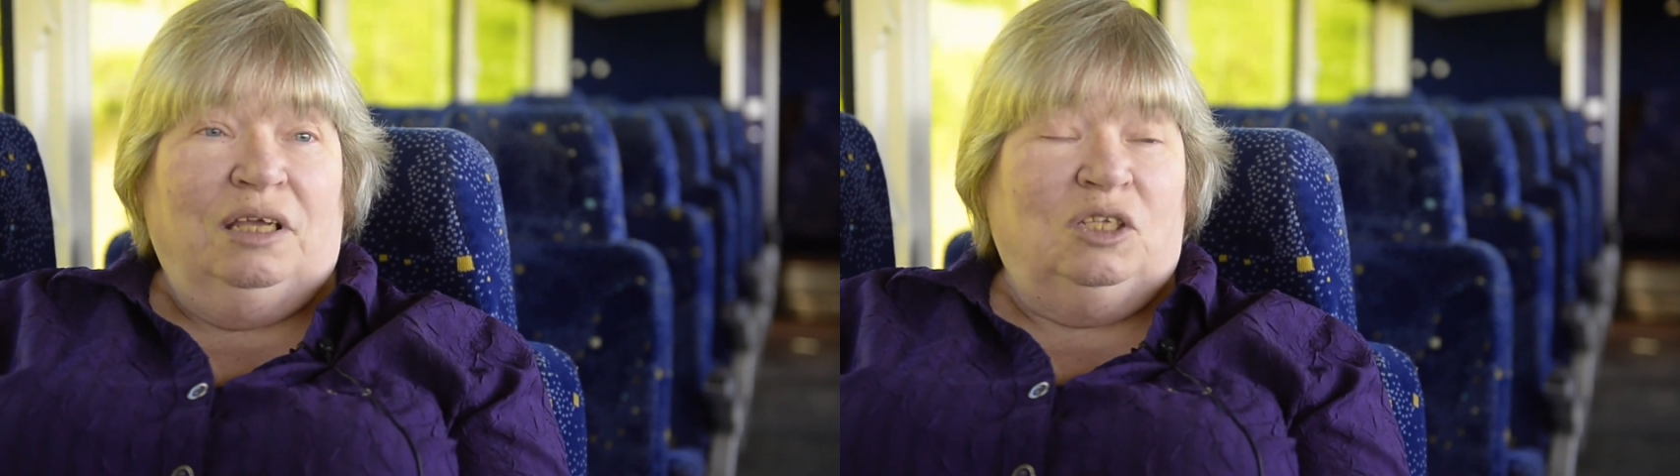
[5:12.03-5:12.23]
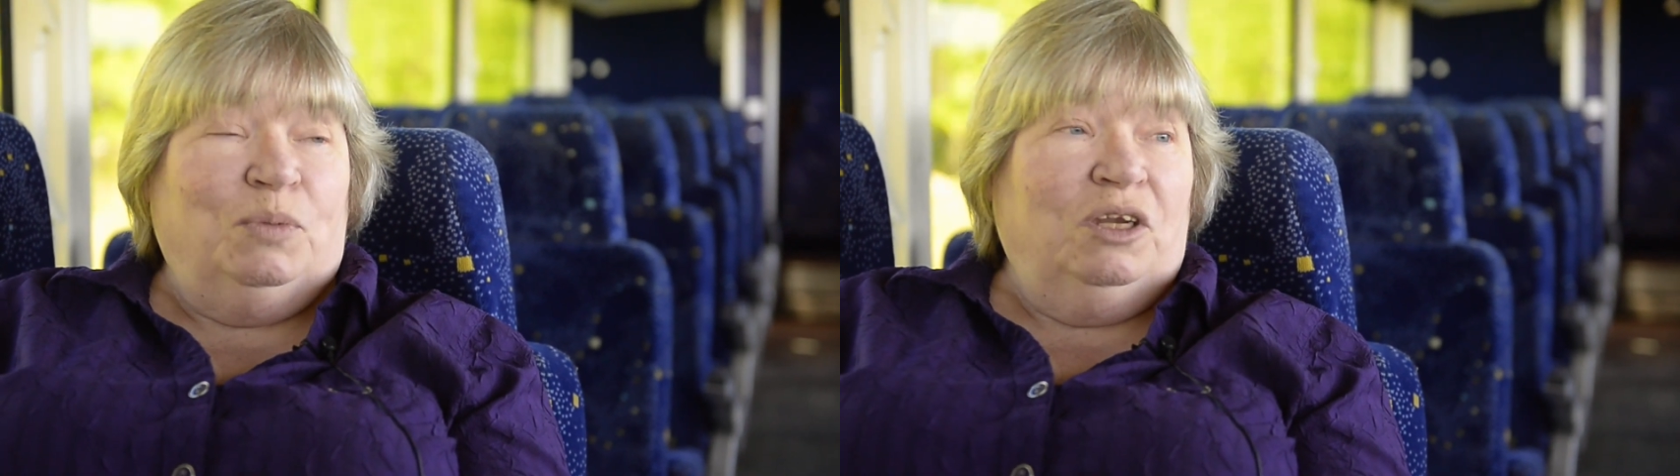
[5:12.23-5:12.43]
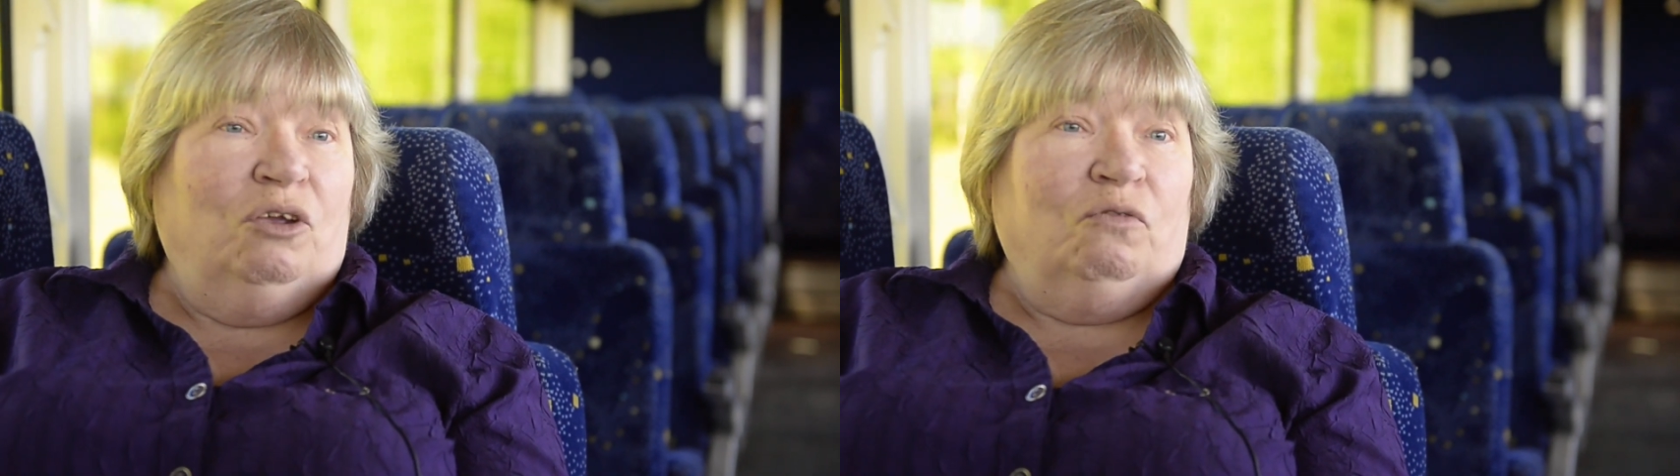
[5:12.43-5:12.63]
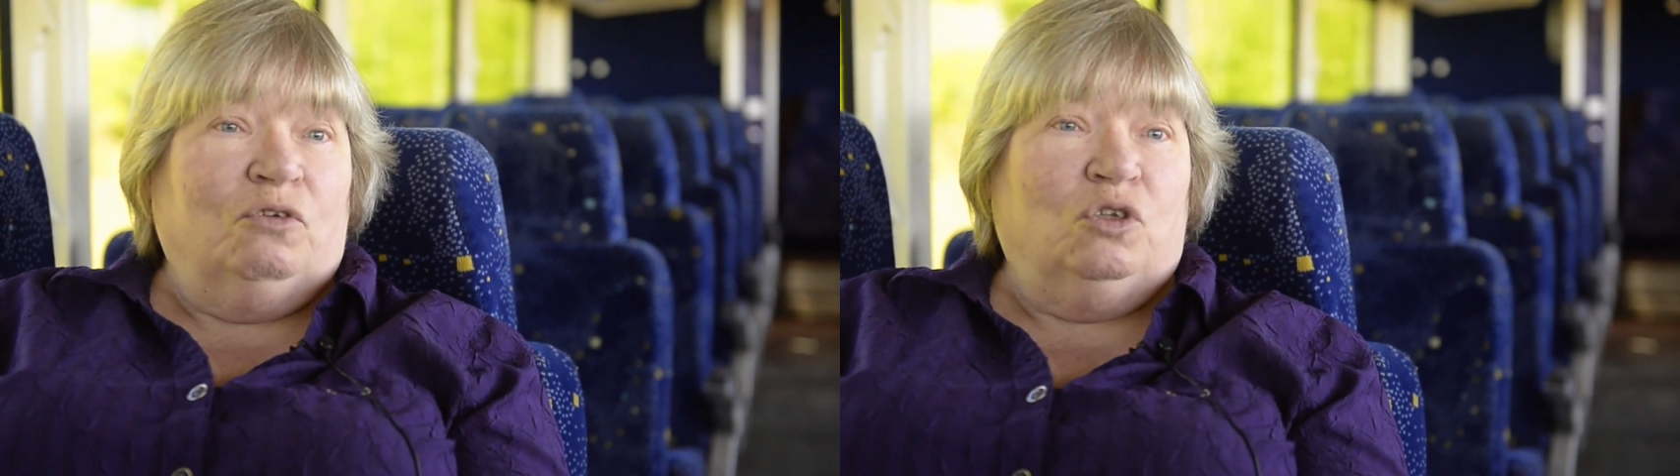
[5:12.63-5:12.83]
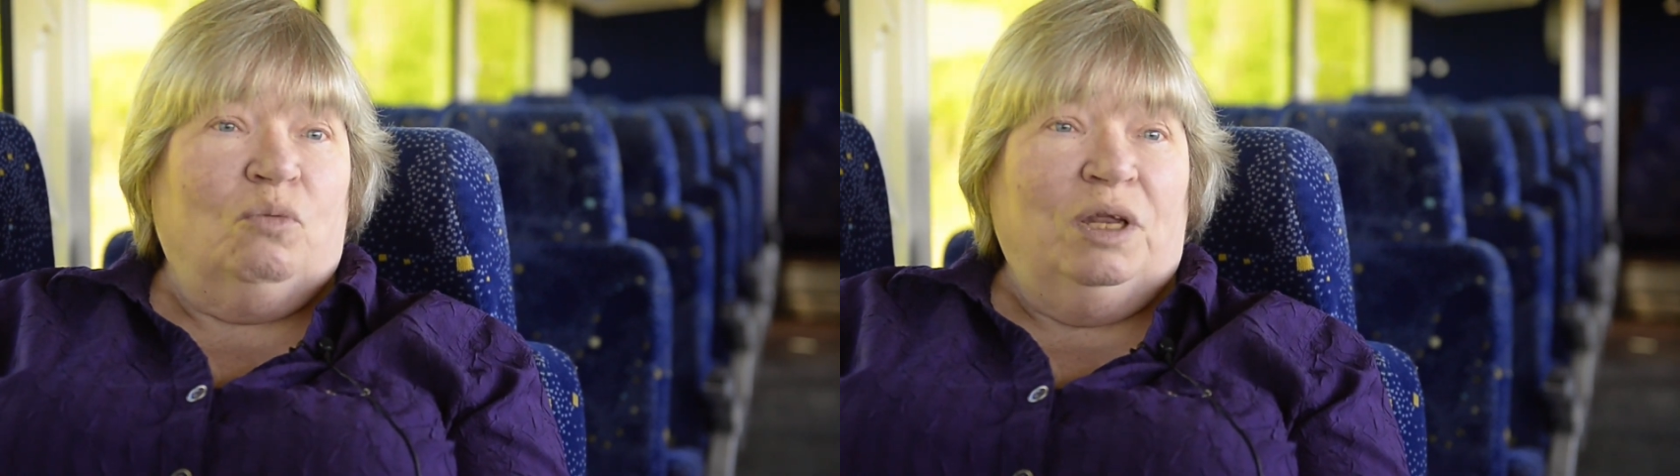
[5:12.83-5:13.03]
It's been here
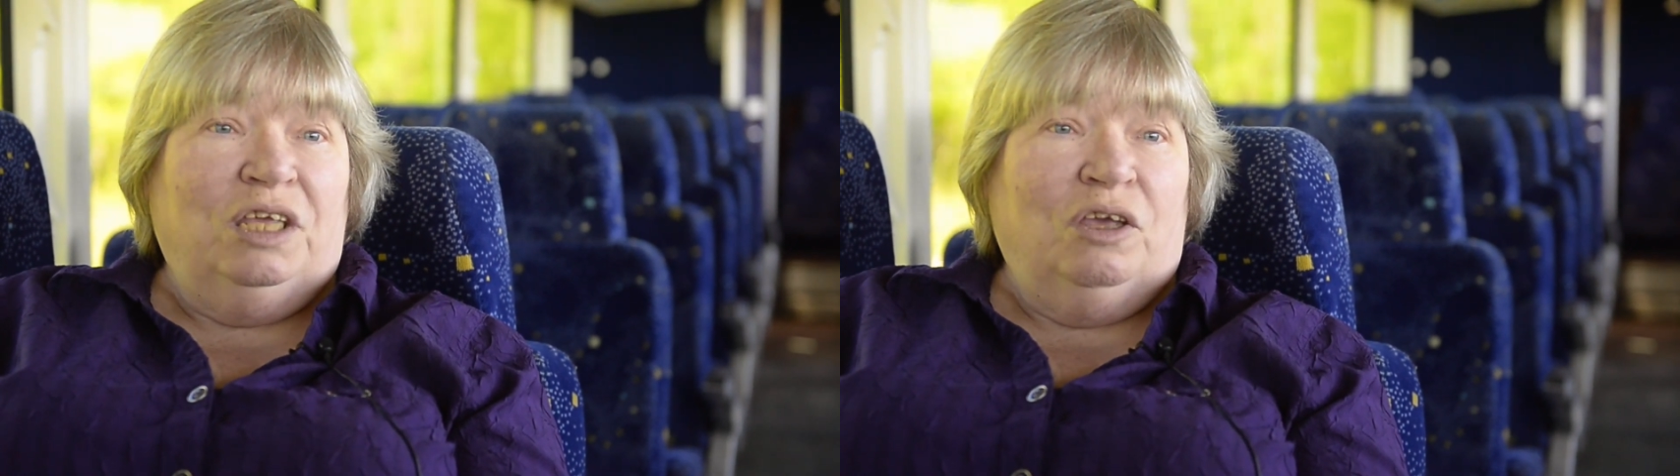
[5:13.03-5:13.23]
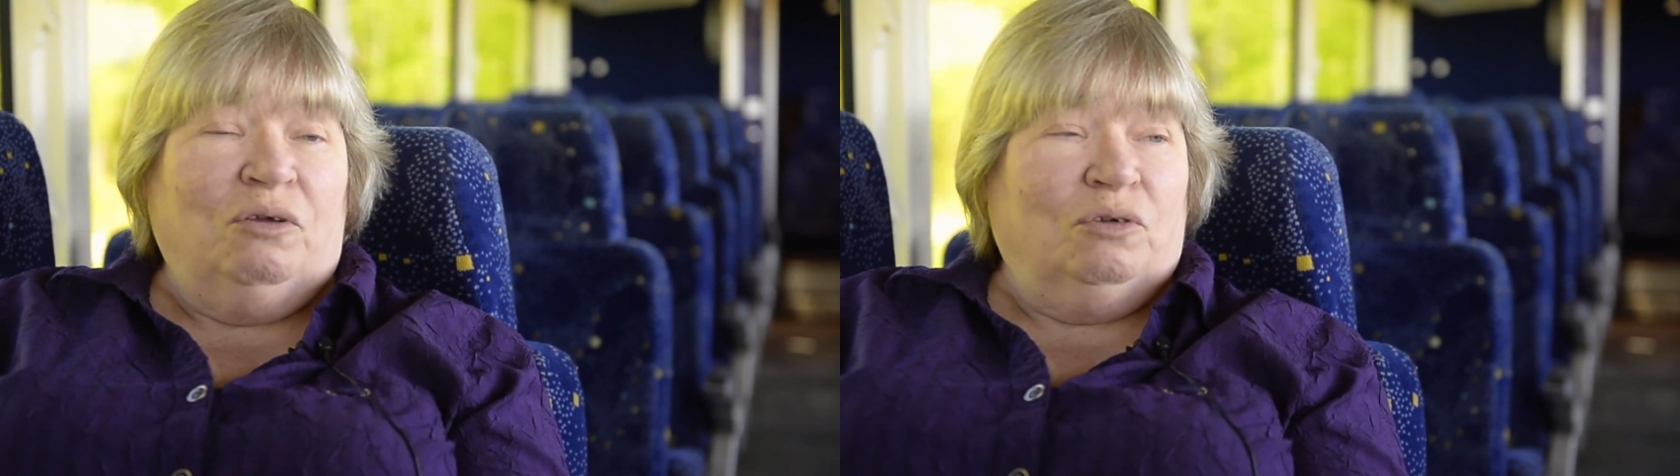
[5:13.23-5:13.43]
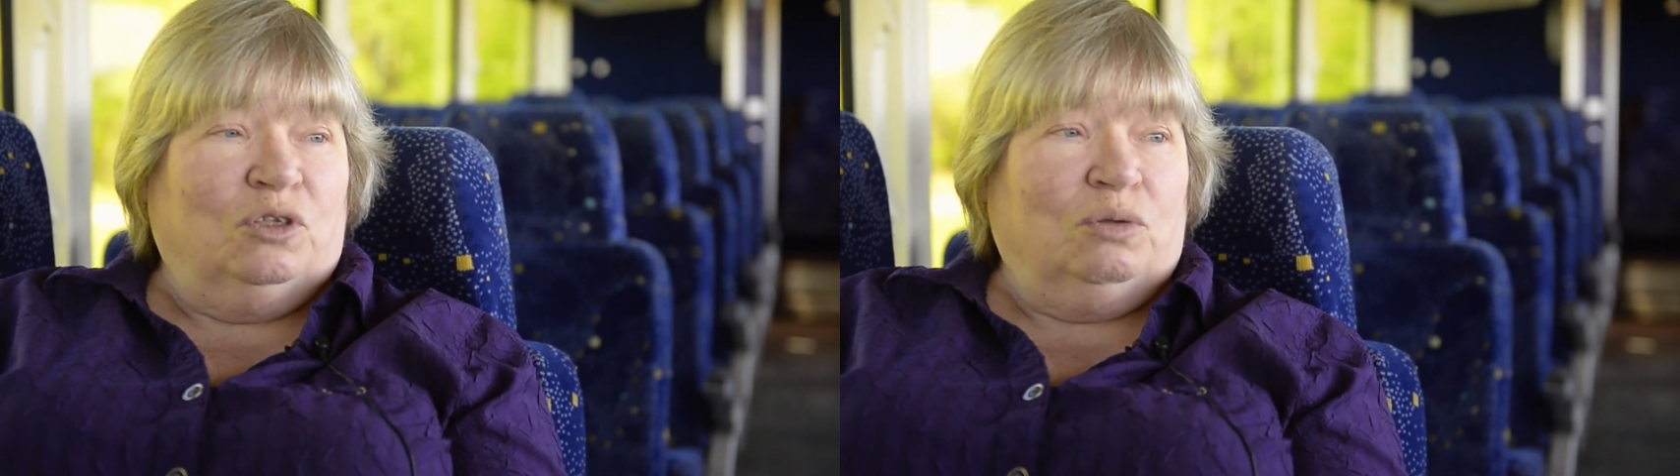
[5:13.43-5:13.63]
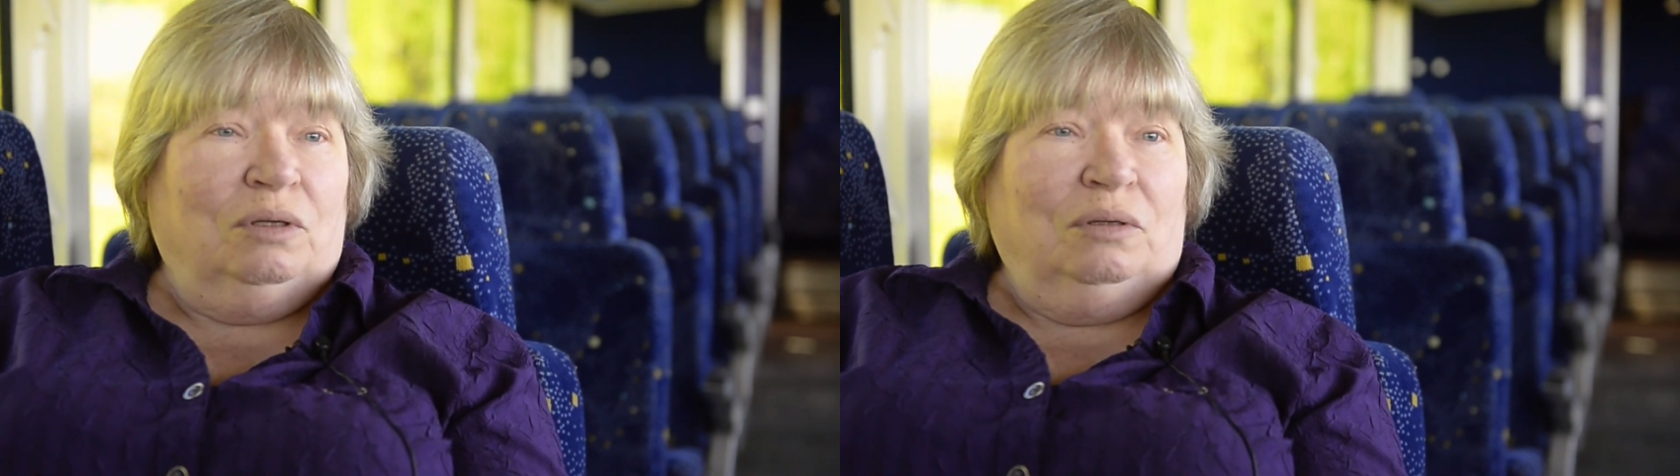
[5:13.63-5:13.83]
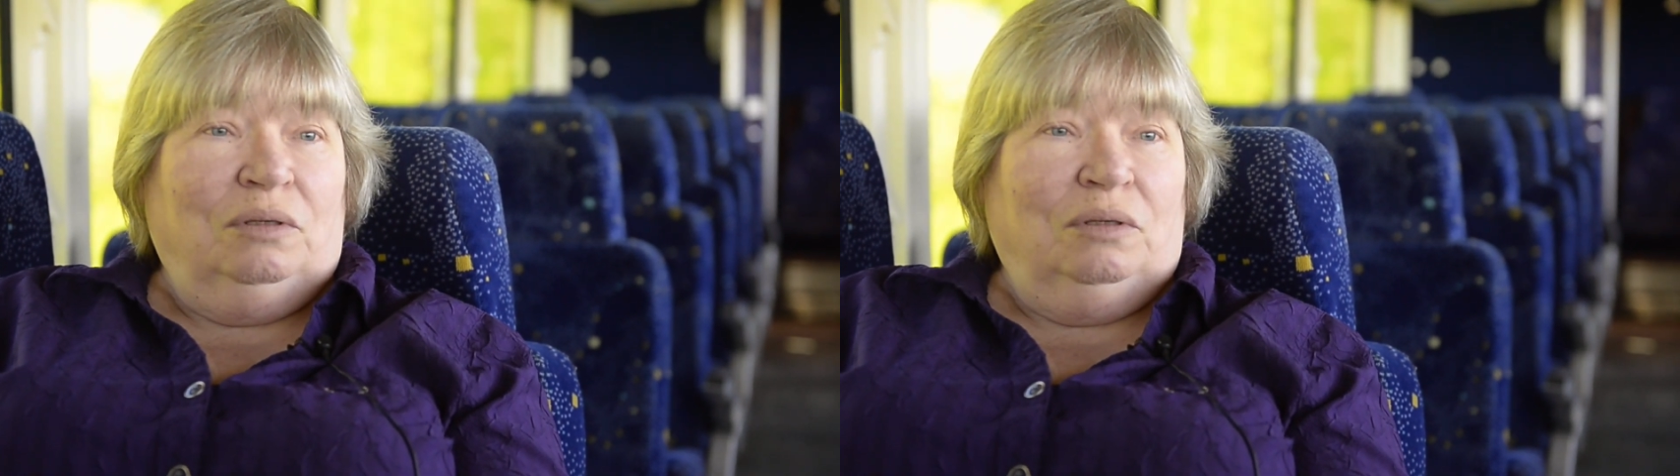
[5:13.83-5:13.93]
for so many years,